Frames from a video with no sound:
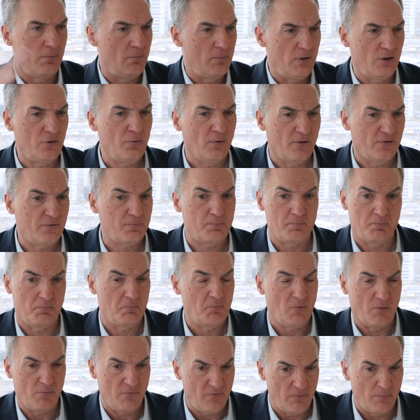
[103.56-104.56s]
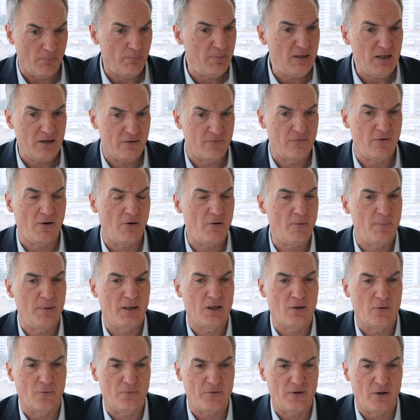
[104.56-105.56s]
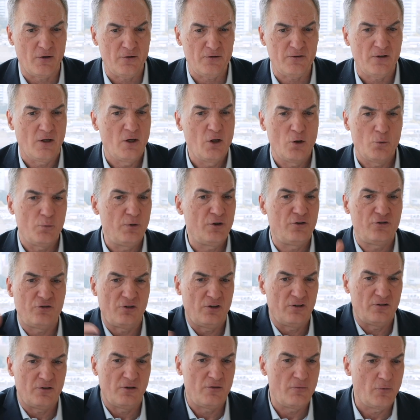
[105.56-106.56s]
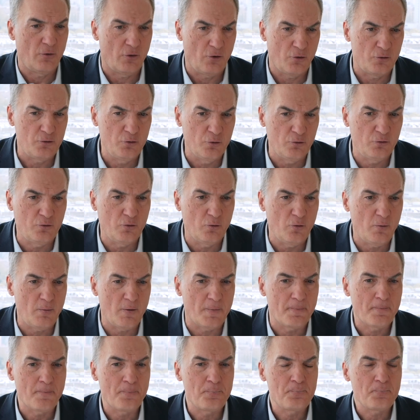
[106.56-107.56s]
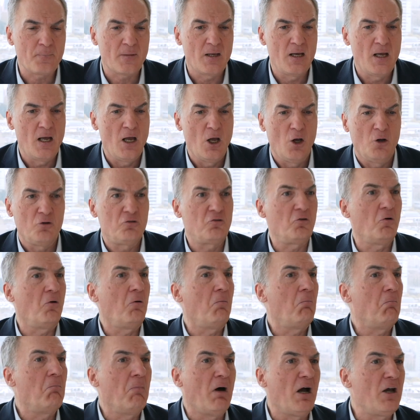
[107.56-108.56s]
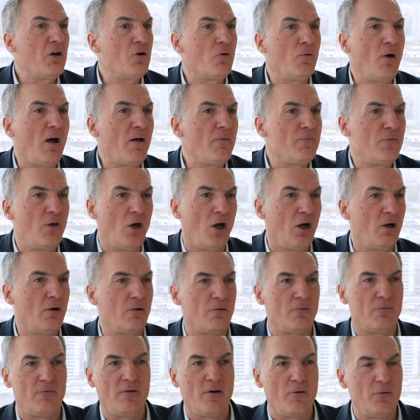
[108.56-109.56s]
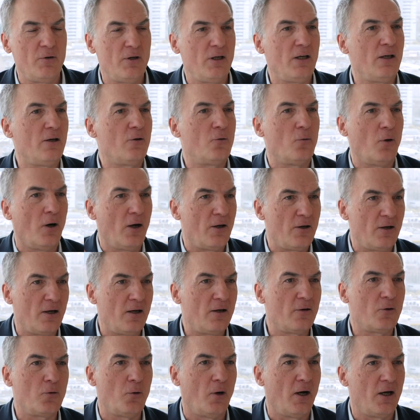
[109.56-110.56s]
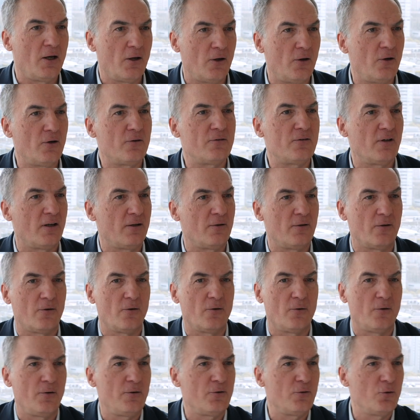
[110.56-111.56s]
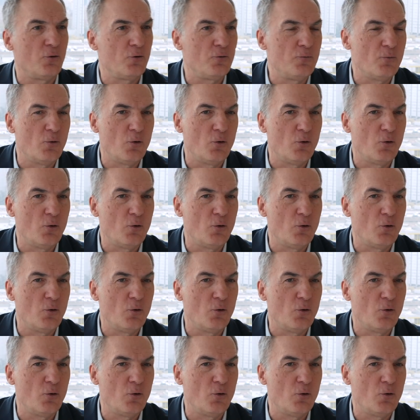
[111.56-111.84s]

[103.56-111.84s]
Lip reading: It was a big, very big conference, which is even on YouTube. Mm-hmm. So I arrived there very quiet and in good